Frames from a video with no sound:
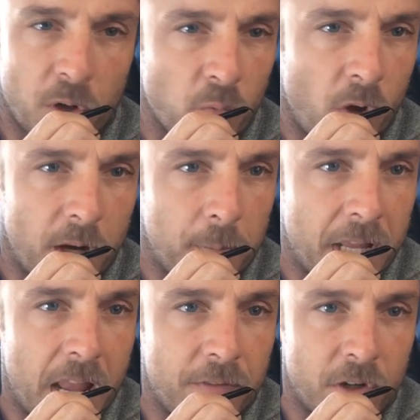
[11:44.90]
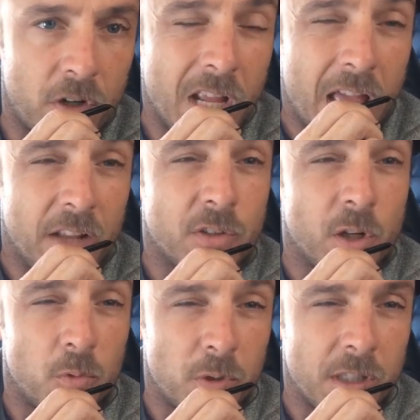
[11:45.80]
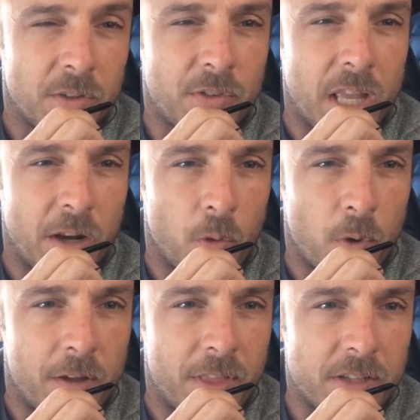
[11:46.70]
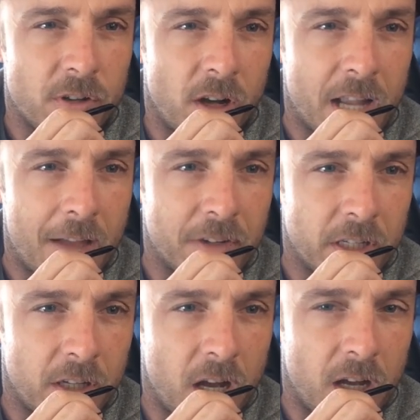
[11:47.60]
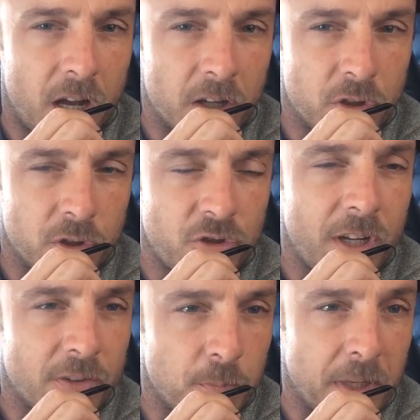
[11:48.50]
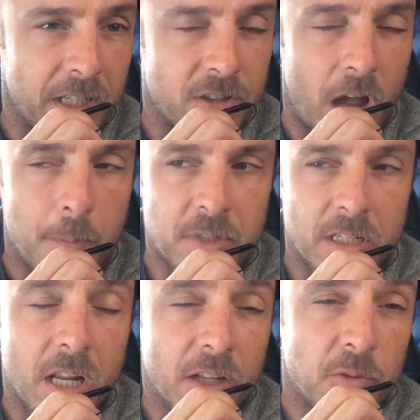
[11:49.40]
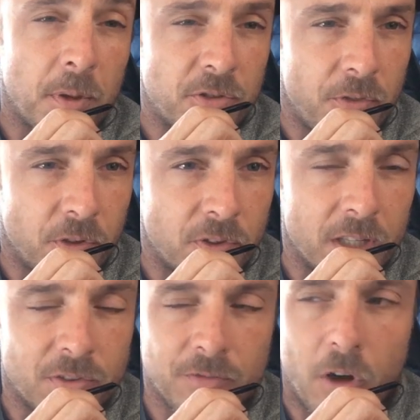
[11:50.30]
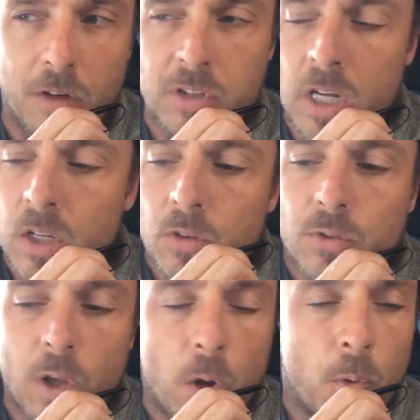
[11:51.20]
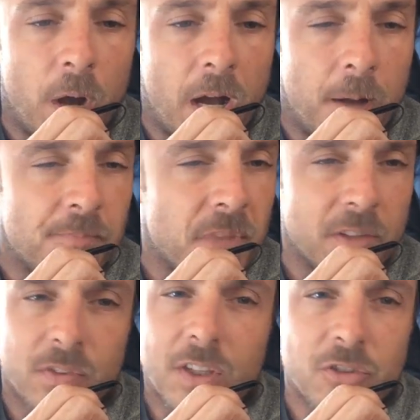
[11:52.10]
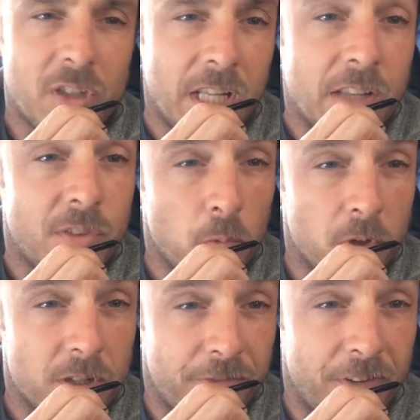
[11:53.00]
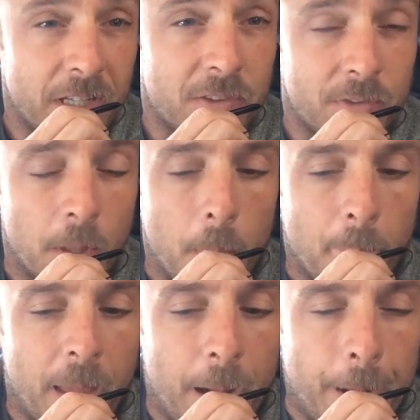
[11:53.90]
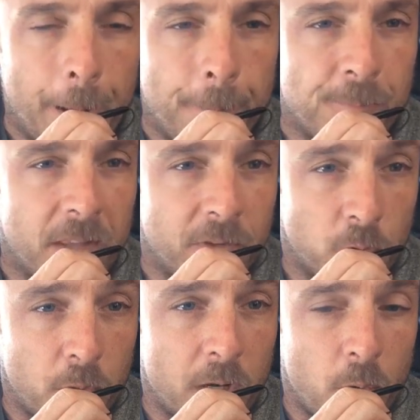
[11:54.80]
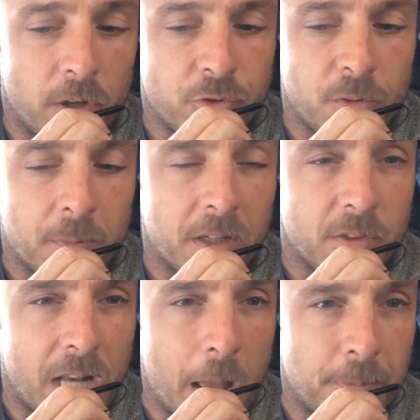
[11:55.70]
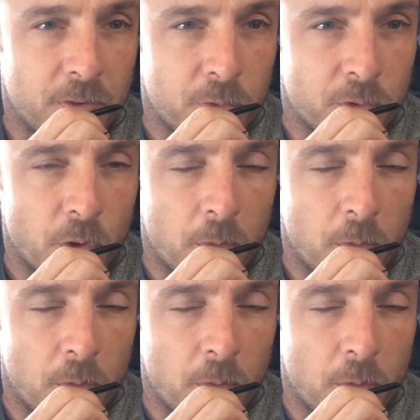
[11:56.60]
unwanted behavior, and it's going to really stand in the way of that dog having a good chance of being adopted, especially if there's kids involved. So it's such an easy one to fix. It's a great question because it happens to